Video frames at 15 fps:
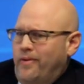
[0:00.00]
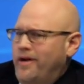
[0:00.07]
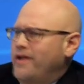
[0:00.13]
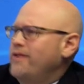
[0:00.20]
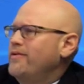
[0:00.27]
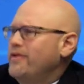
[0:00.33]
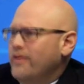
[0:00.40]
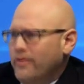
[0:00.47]
what
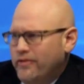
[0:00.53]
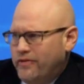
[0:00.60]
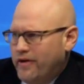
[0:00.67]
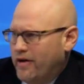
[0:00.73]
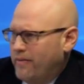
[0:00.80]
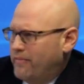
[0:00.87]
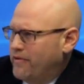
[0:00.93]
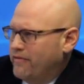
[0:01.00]
do you use
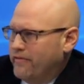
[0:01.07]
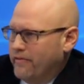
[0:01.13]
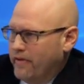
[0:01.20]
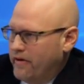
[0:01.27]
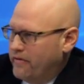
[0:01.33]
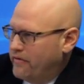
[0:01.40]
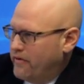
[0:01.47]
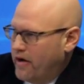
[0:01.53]
to help
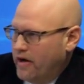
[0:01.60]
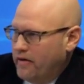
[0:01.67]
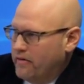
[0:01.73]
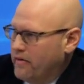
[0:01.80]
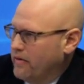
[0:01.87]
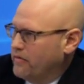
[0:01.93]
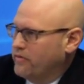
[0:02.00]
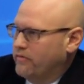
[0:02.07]
differentiate
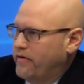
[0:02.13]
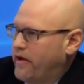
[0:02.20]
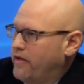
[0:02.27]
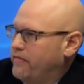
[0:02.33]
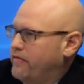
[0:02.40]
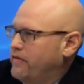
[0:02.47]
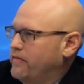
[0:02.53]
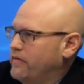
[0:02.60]
those with
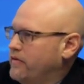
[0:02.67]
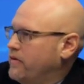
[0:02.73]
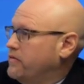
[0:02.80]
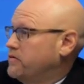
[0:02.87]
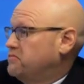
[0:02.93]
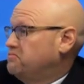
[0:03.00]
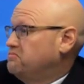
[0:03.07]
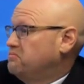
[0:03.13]
valley fever and
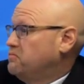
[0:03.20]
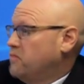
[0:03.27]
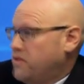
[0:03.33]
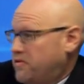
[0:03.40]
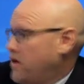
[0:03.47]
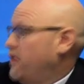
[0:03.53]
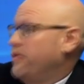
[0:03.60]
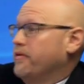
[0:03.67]
those
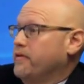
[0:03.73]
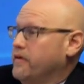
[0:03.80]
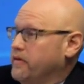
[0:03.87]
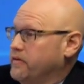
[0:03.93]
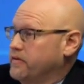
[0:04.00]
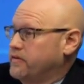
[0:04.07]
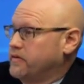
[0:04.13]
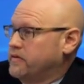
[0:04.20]
with other
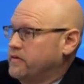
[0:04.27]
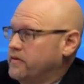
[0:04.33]
illnesses.